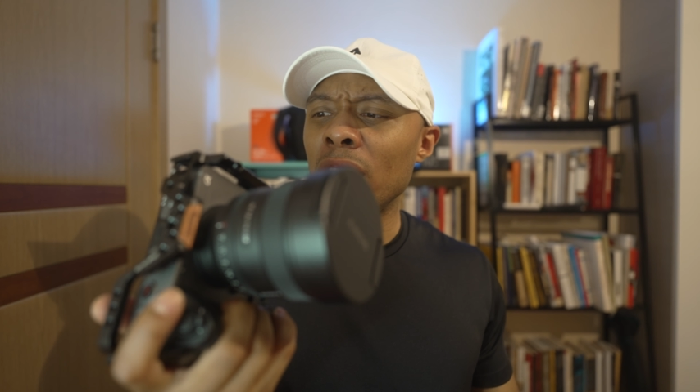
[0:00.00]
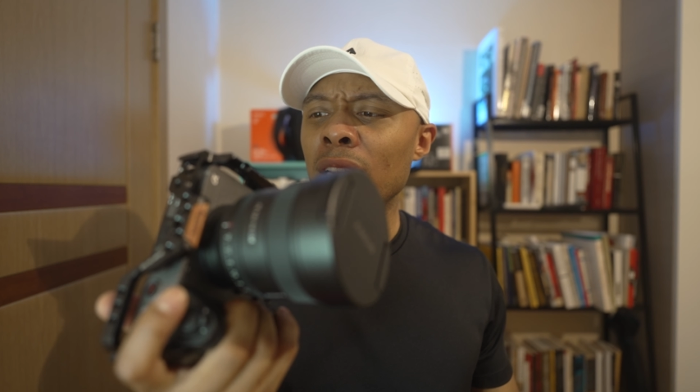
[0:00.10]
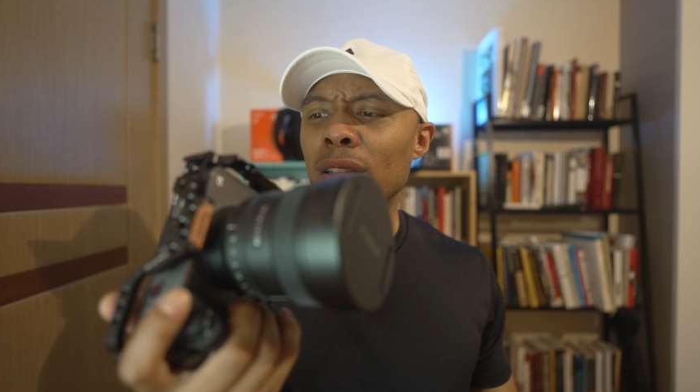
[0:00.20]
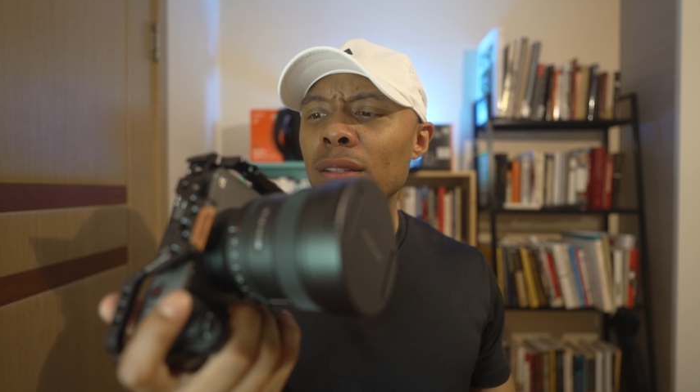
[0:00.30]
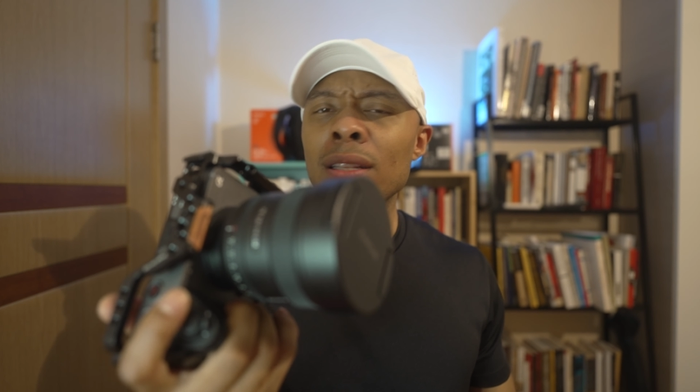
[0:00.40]

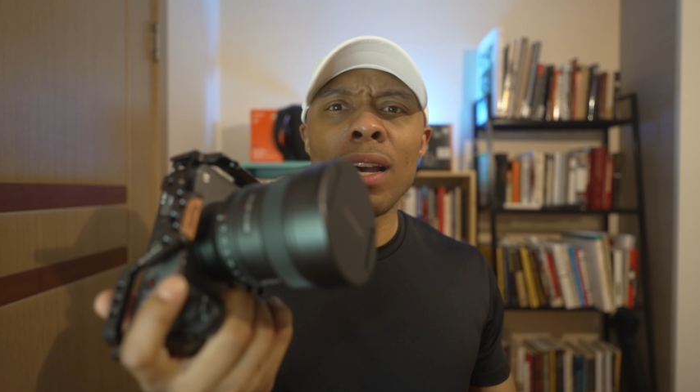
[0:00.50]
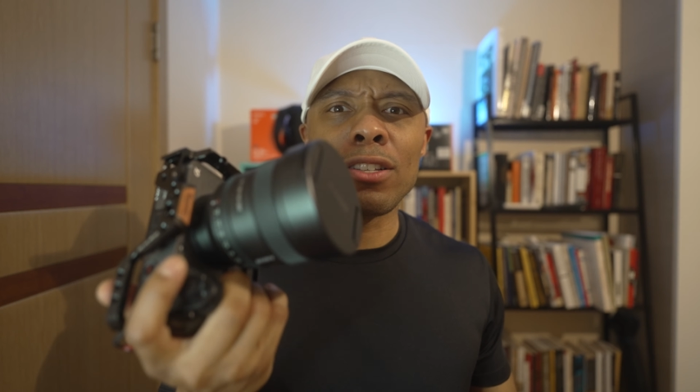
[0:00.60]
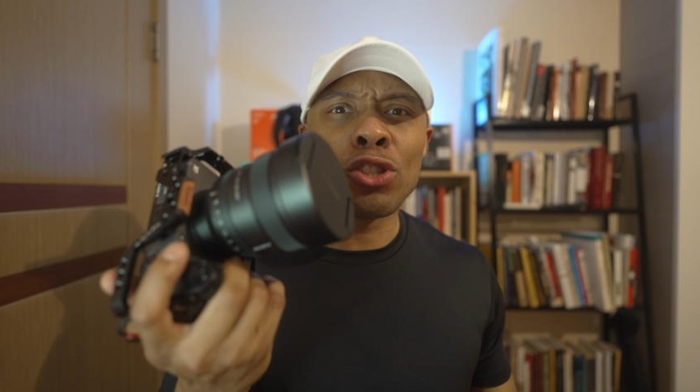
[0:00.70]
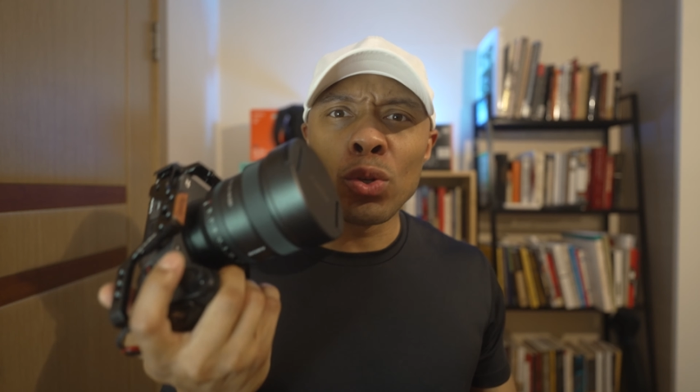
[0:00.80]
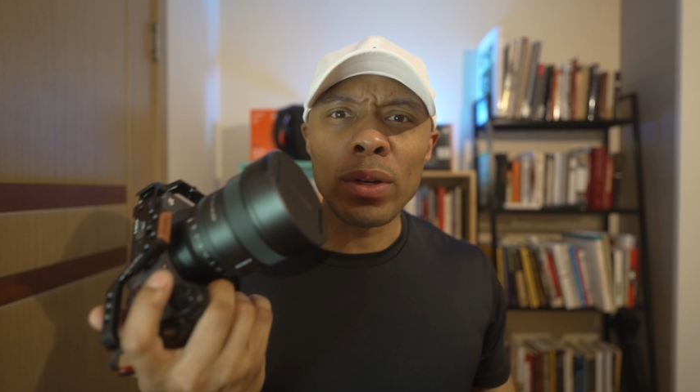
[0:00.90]
and it's
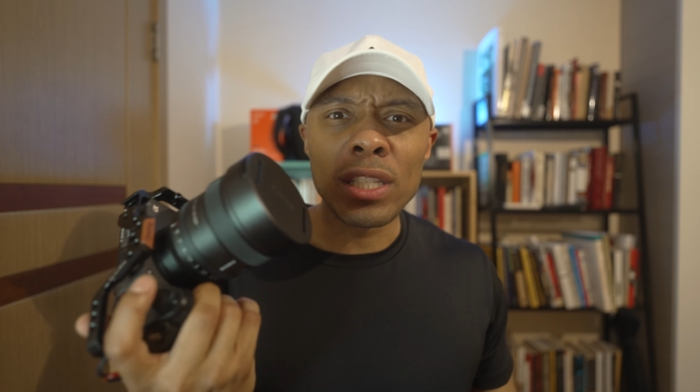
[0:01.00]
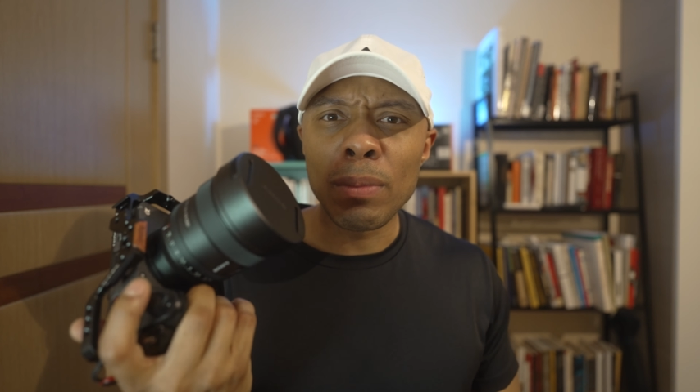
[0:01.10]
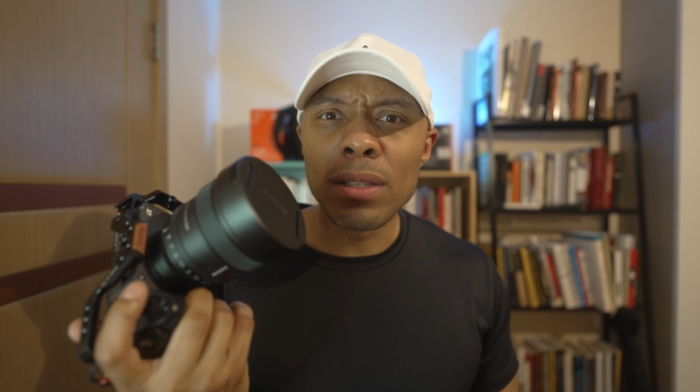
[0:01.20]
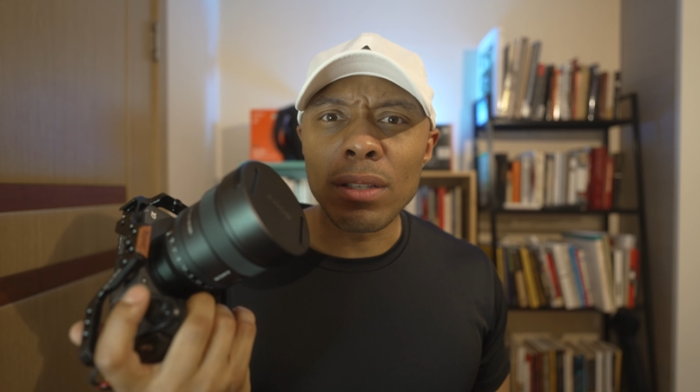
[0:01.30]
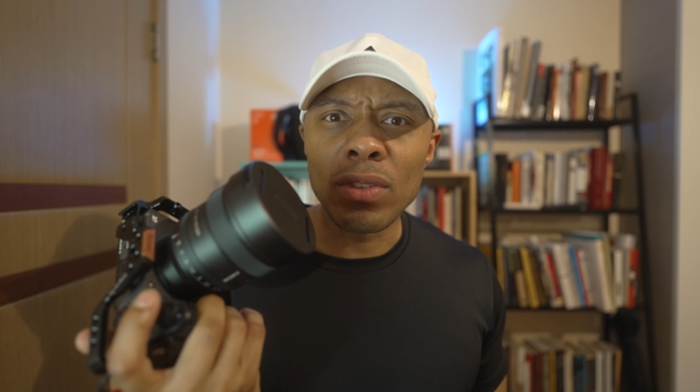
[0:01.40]
not so
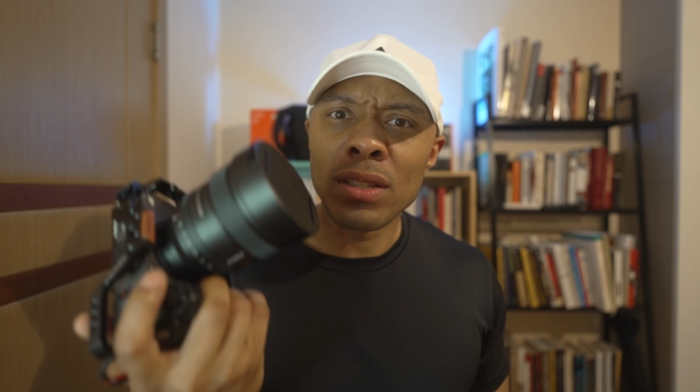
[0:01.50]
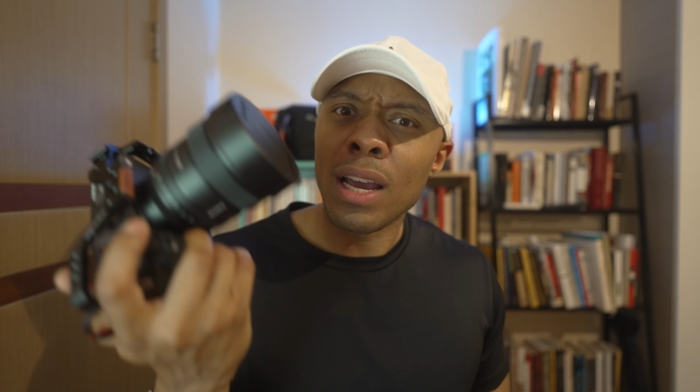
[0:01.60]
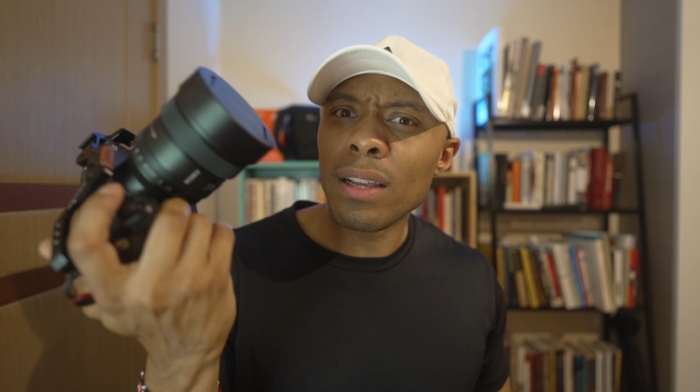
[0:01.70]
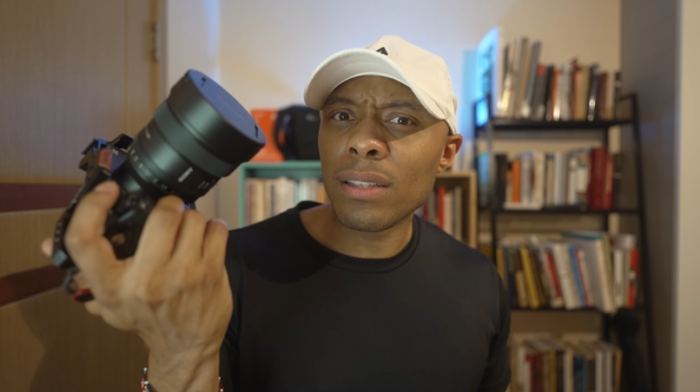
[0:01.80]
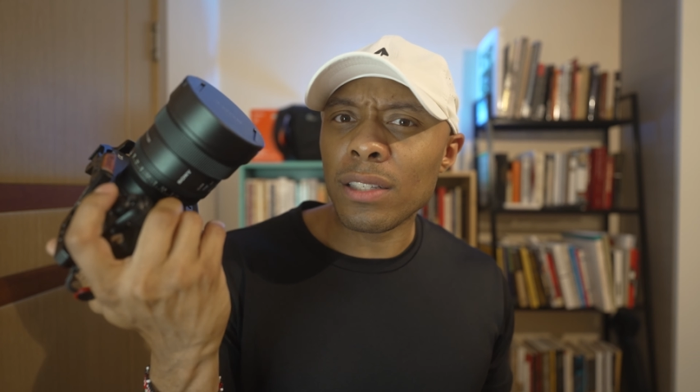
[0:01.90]
expensive. It's
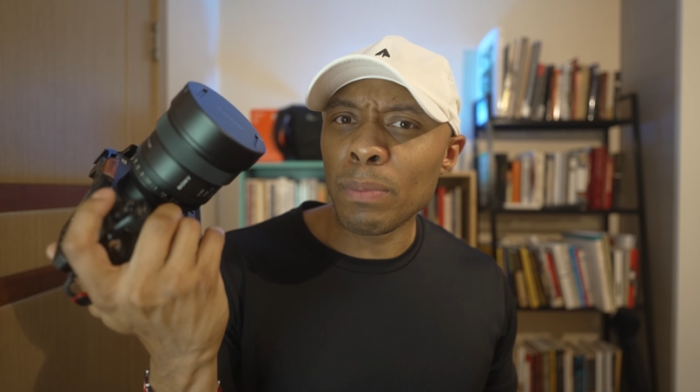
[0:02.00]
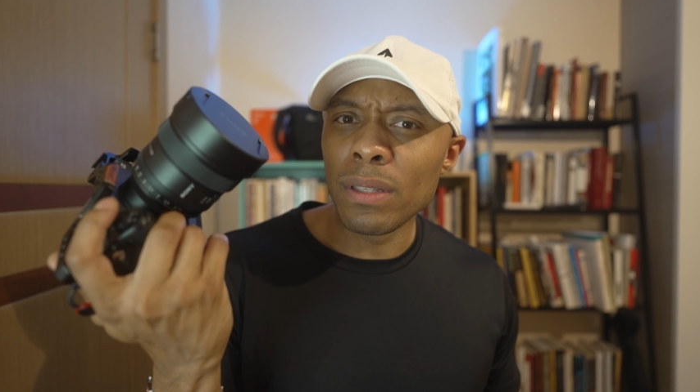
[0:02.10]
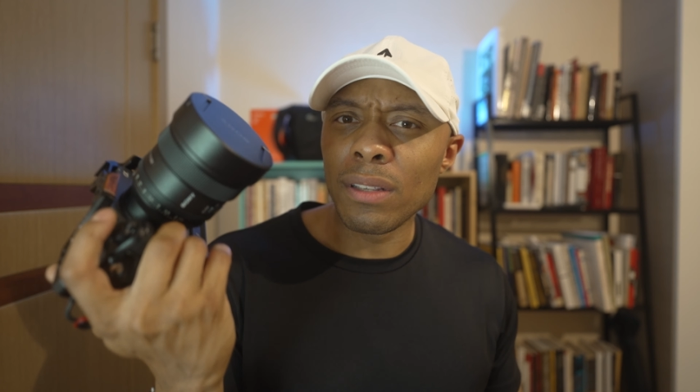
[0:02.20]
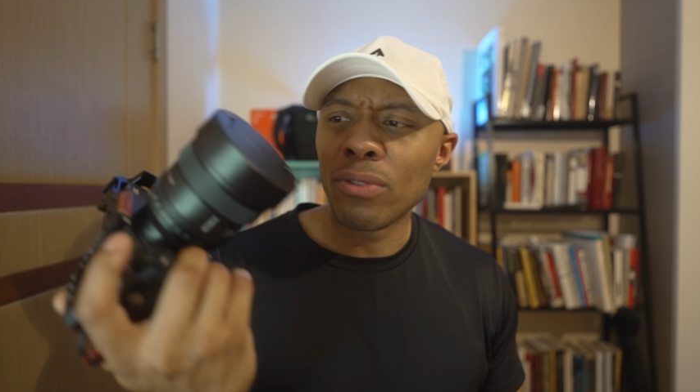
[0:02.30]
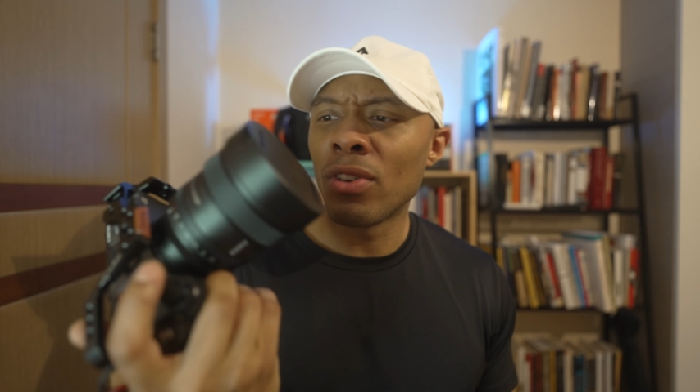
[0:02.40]
not as
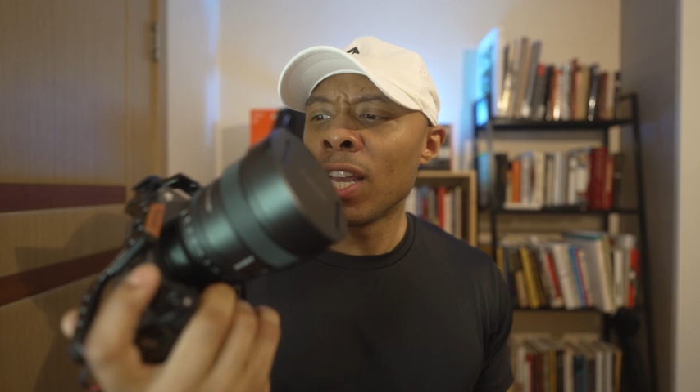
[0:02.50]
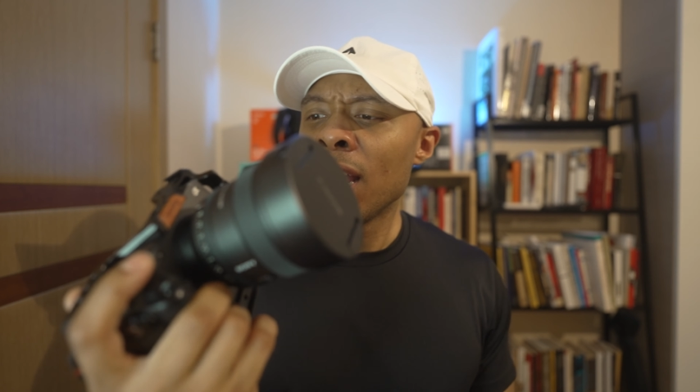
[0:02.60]
expensive